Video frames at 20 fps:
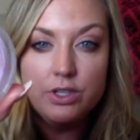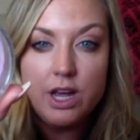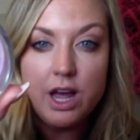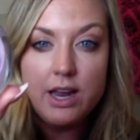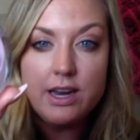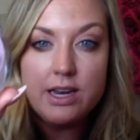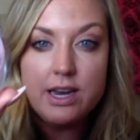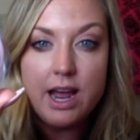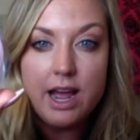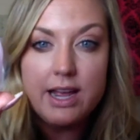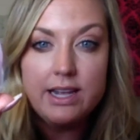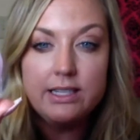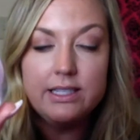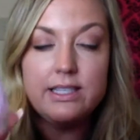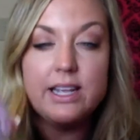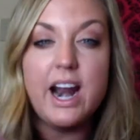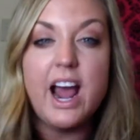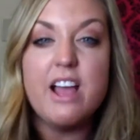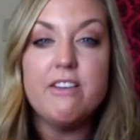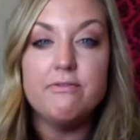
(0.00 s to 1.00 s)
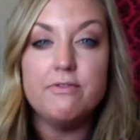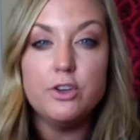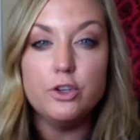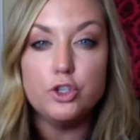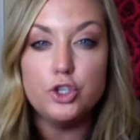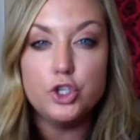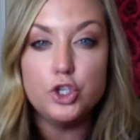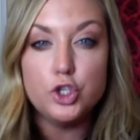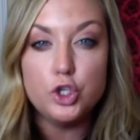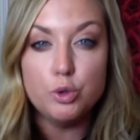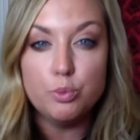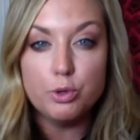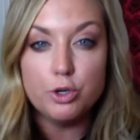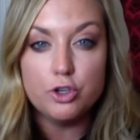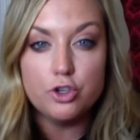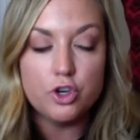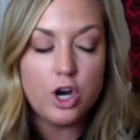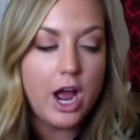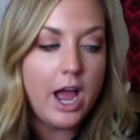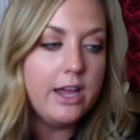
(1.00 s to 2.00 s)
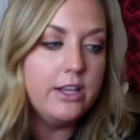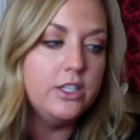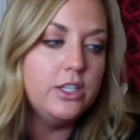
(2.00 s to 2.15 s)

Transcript: on nights that I feel super dry.